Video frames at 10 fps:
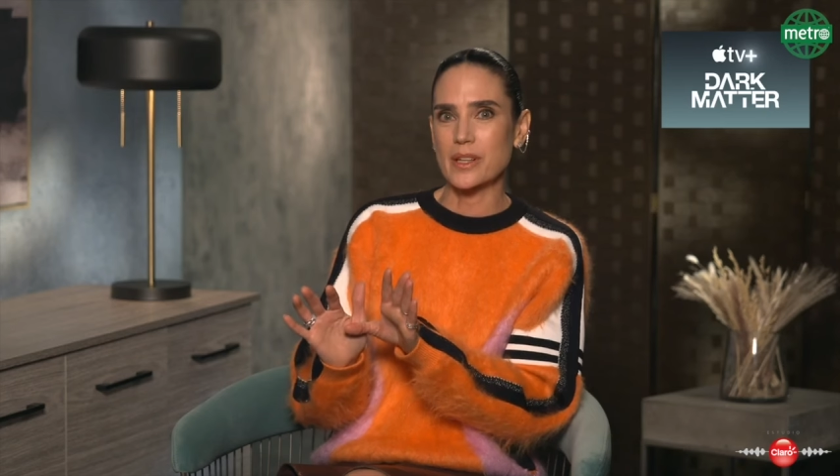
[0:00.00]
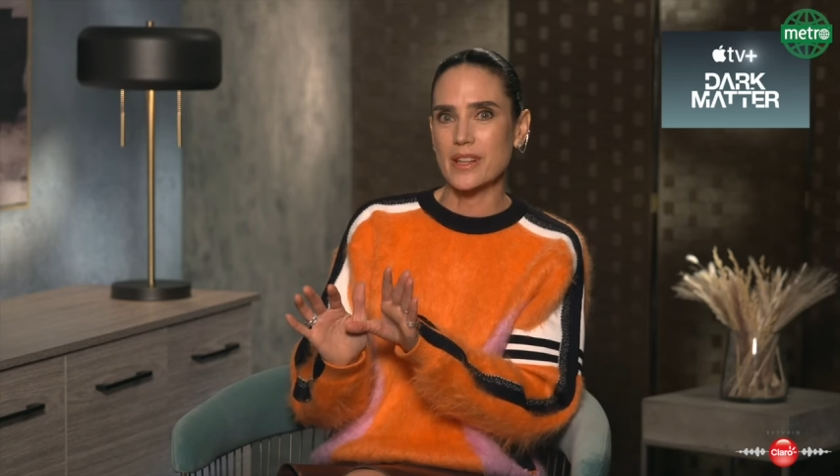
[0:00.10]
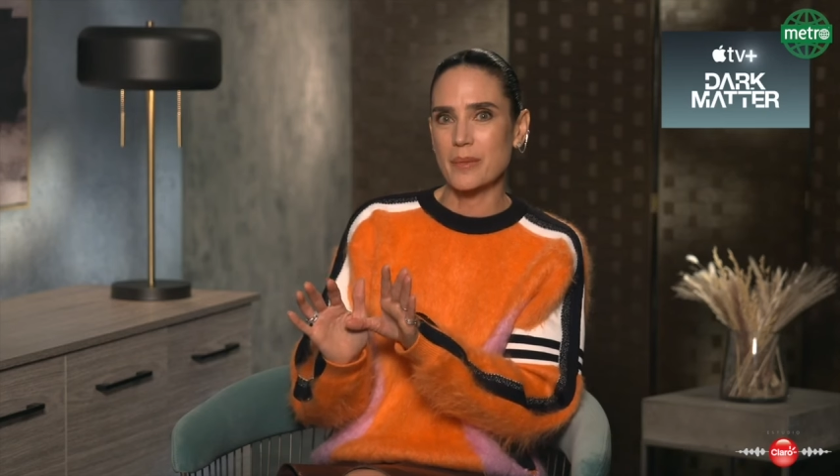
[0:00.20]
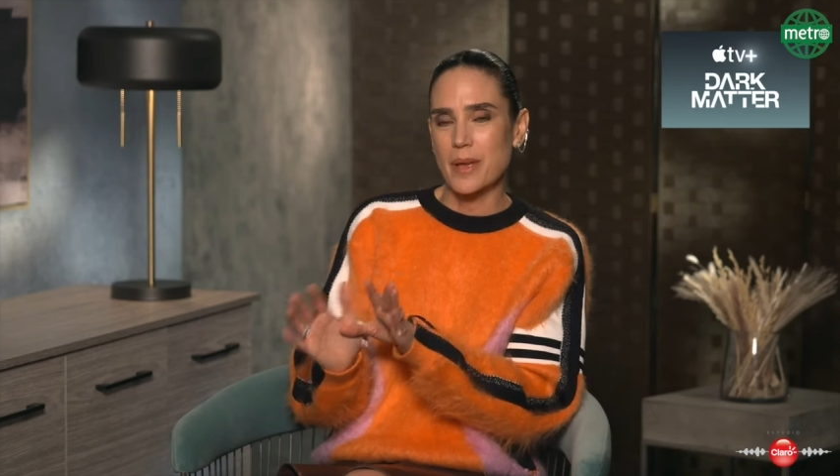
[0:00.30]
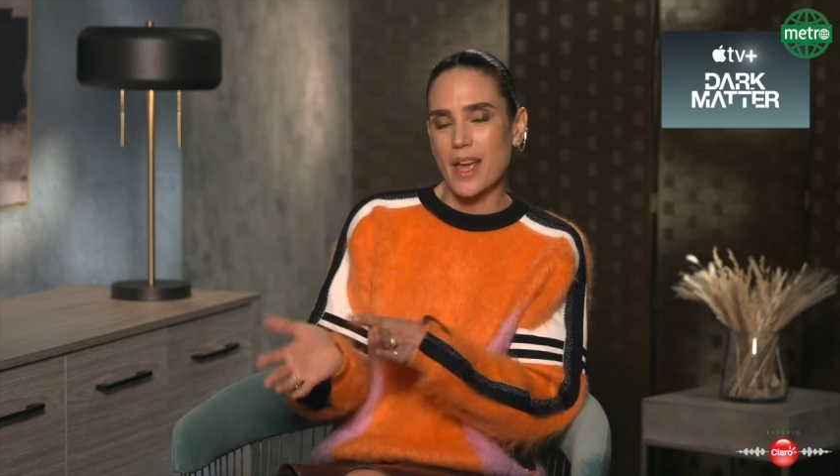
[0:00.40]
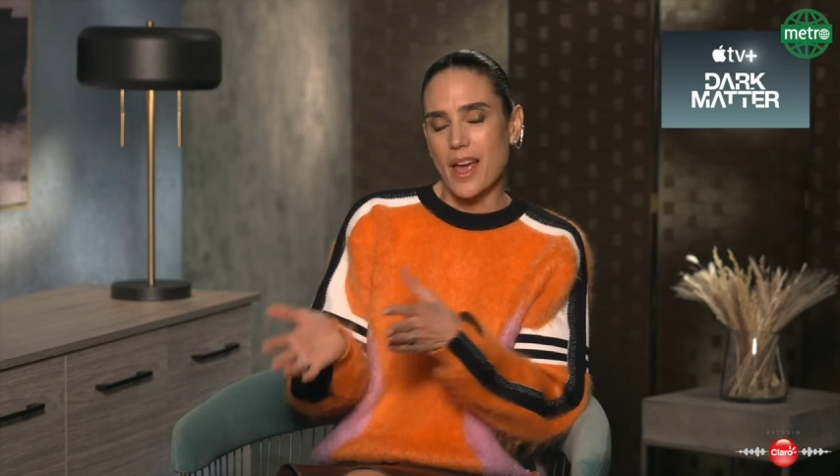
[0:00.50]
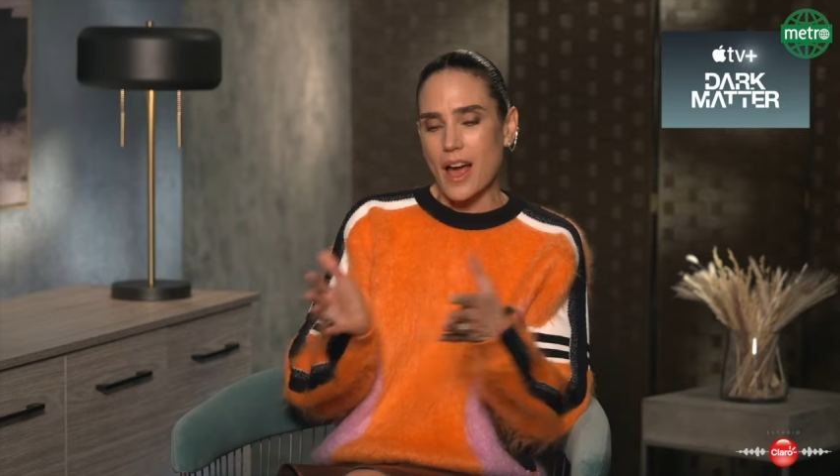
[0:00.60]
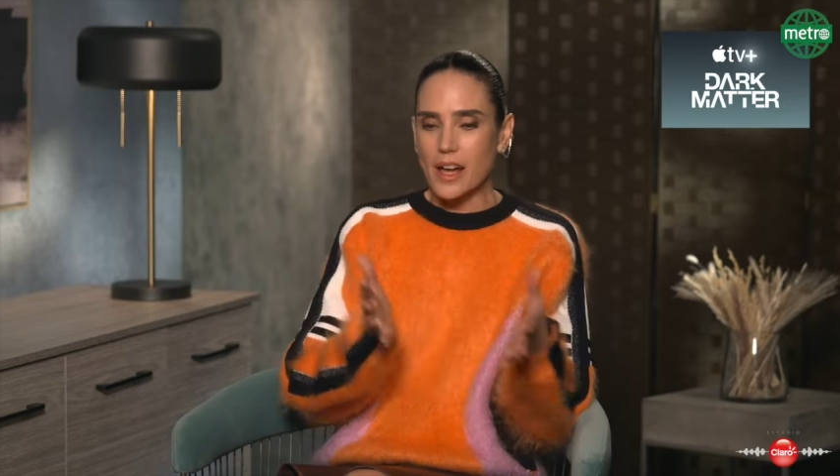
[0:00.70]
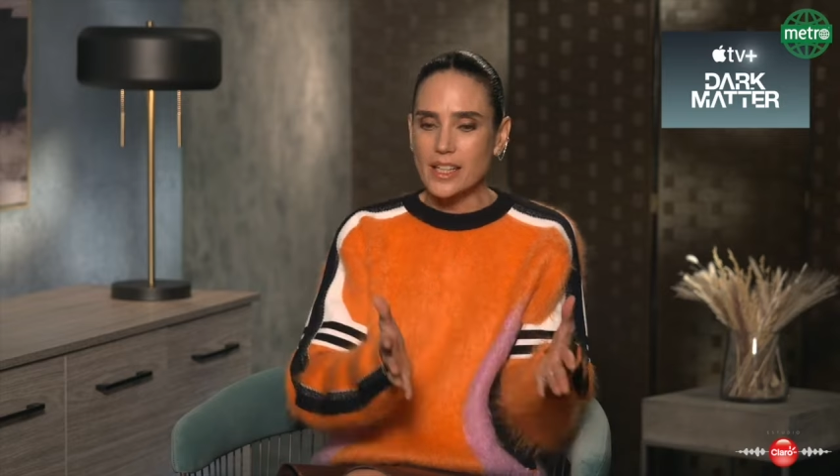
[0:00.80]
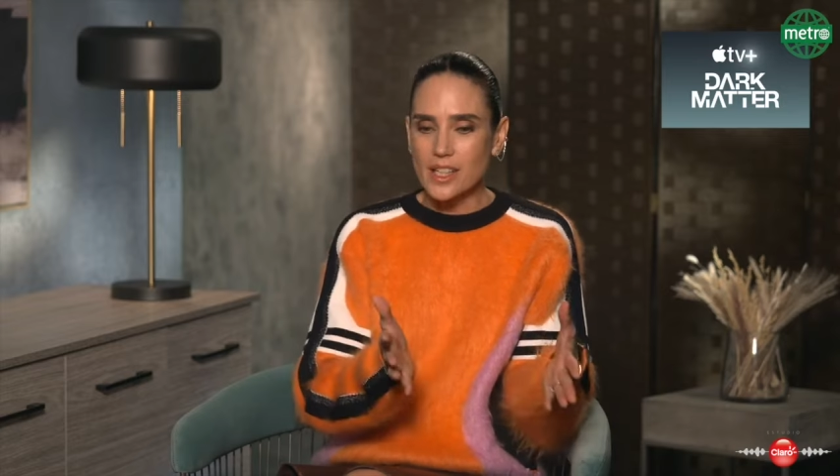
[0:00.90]
them.
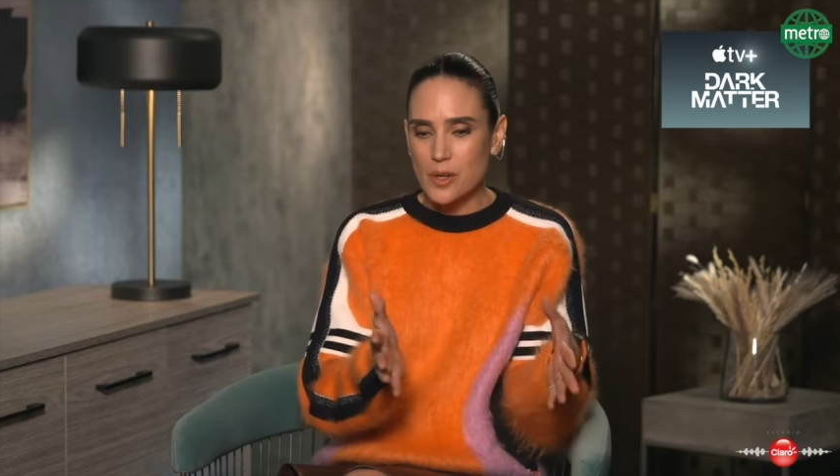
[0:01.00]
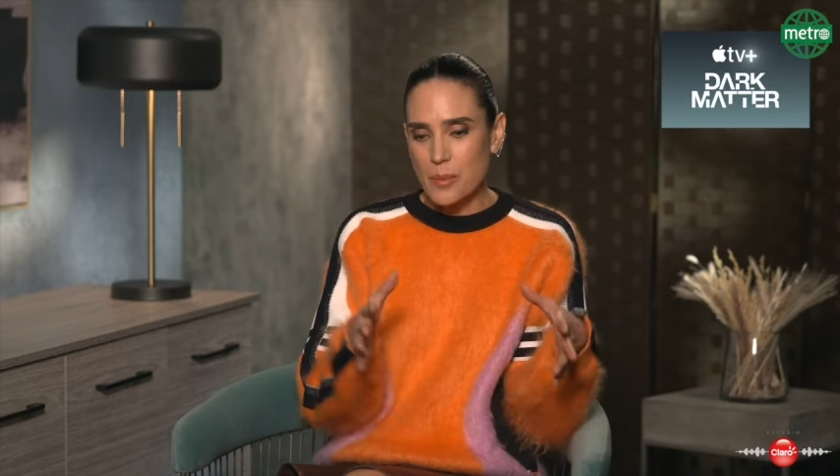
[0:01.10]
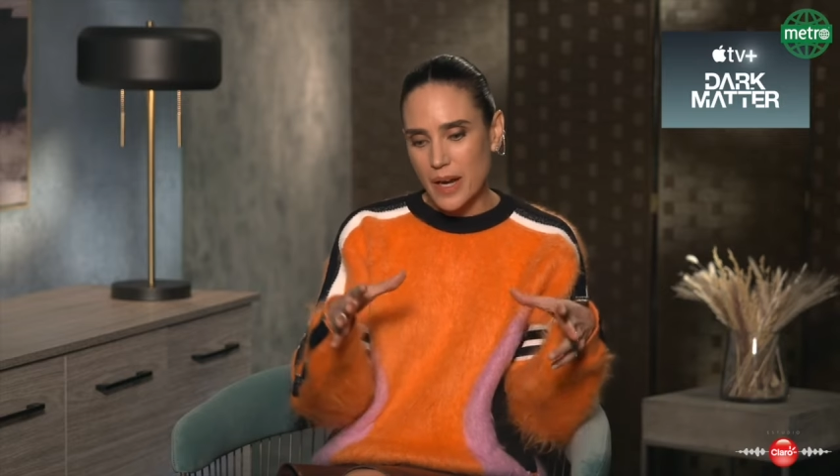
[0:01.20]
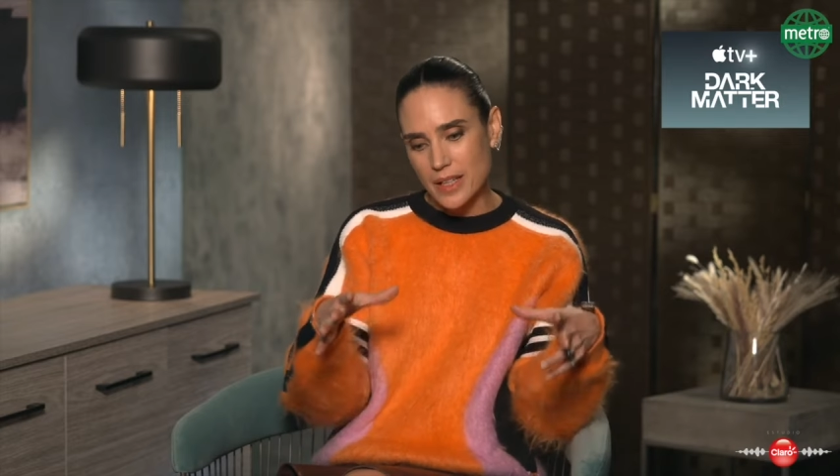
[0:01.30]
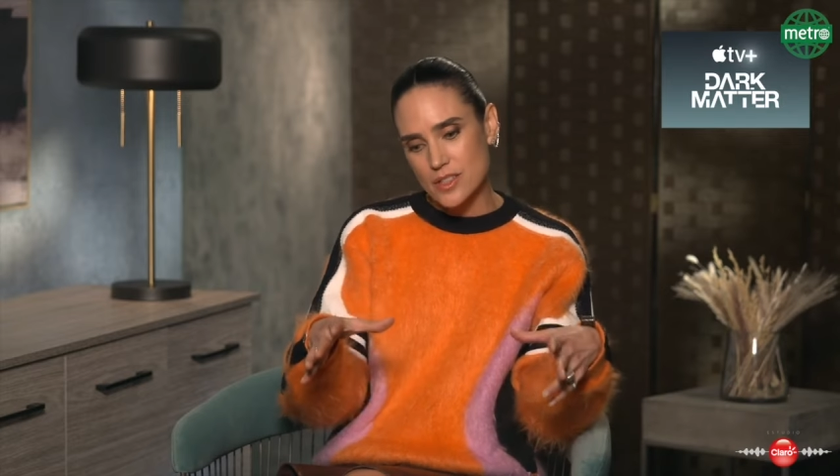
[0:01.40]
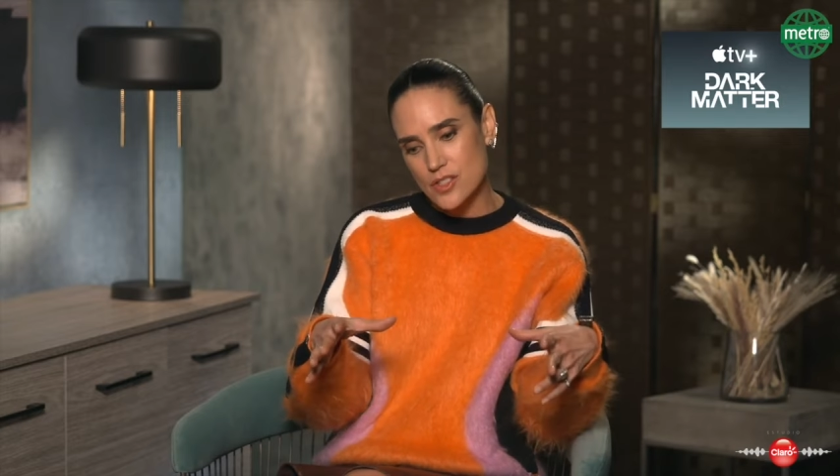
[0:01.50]
Uh, you know, my